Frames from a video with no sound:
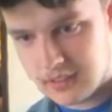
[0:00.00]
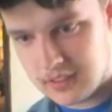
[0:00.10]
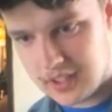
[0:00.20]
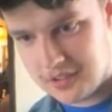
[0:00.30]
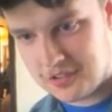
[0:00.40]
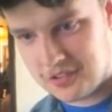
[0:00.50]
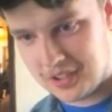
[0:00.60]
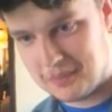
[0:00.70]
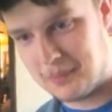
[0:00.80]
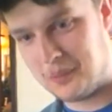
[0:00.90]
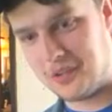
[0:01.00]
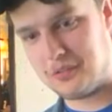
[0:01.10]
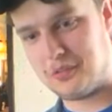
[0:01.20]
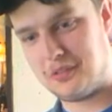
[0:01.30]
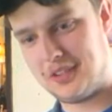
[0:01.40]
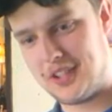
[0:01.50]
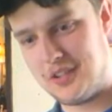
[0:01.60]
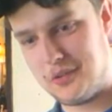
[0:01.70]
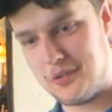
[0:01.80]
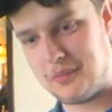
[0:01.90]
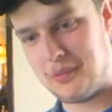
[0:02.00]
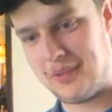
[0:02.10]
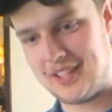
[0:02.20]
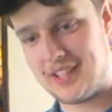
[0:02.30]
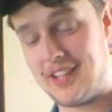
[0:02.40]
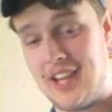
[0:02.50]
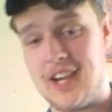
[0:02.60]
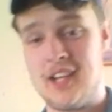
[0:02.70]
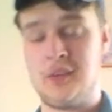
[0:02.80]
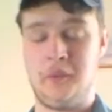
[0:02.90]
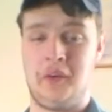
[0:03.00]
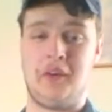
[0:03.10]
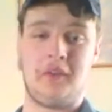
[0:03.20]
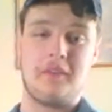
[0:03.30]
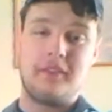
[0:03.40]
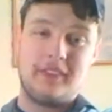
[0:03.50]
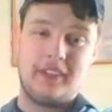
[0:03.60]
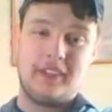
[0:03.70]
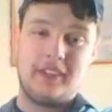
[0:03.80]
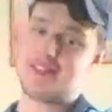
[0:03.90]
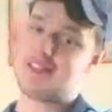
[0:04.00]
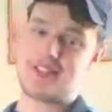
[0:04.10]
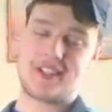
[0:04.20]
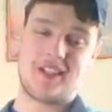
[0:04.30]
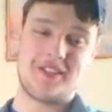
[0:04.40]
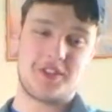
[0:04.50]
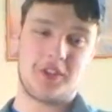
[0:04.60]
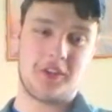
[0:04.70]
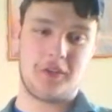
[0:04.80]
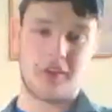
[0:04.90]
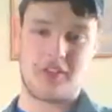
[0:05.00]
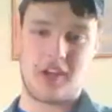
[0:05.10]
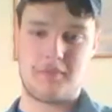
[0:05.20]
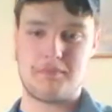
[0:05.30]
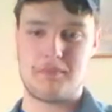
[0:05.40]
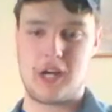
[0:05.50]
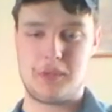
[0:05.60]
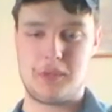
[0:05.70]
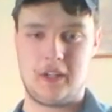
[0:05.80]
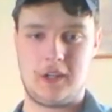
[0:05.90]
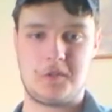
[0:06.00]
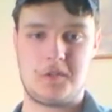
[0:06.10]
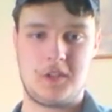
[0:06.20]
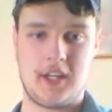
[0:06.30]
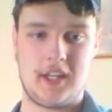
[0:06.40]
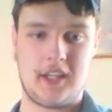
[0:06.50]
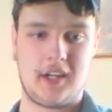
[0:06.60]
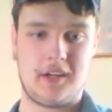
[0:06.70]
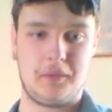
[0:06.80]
Anna says that'd be wonderful if I could do something on my guitar. Yeah, I don't know. It's kind of short notice. I broke it out today there and